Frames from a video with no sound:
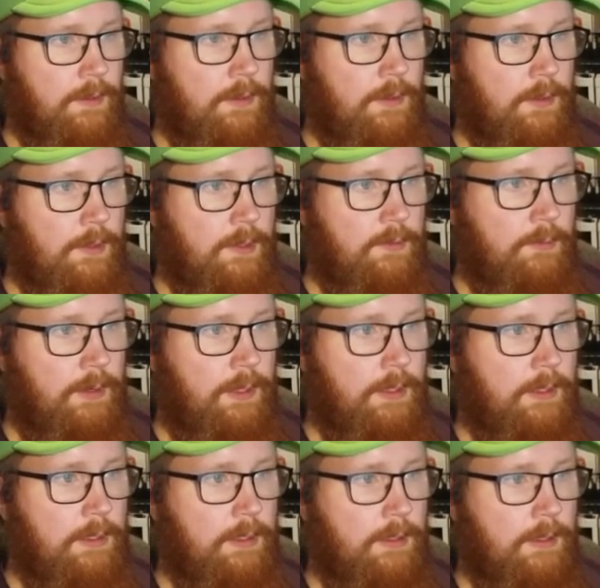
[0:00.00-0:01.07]
Oh, that's
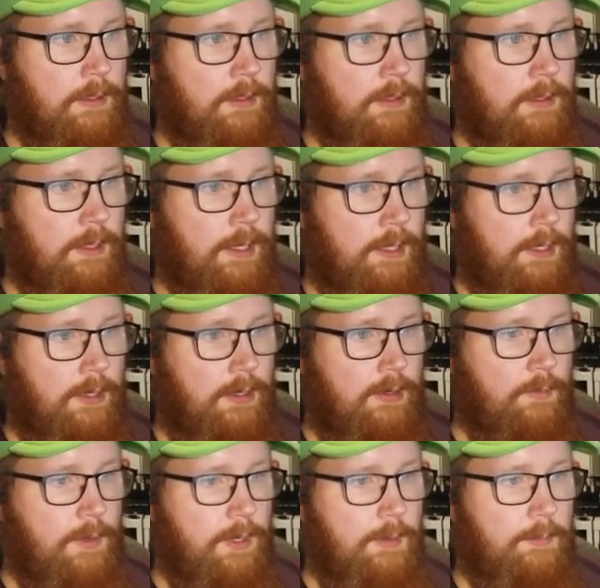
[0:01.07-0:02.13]
right. I got this
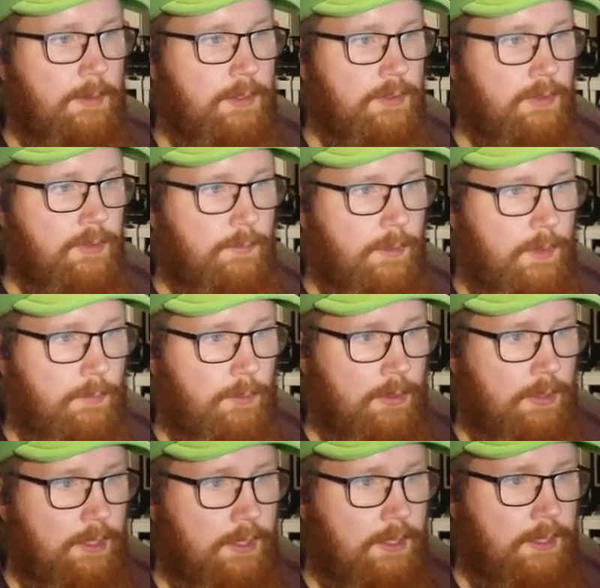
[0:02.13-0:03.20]
one-up mushroom while
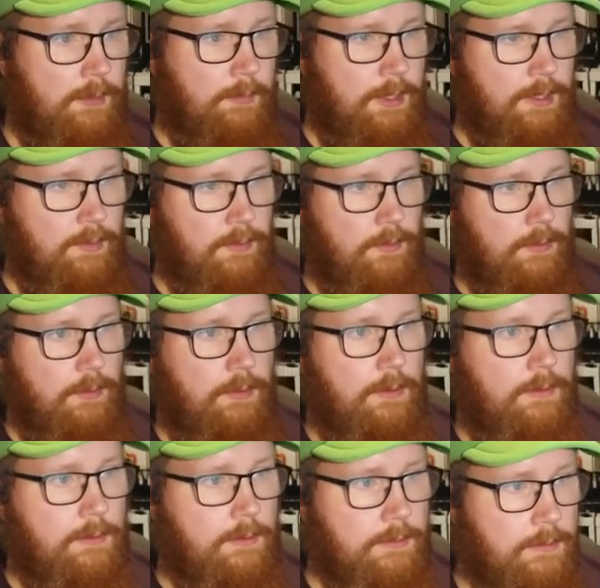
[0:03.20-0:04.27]
working in the mines earlier.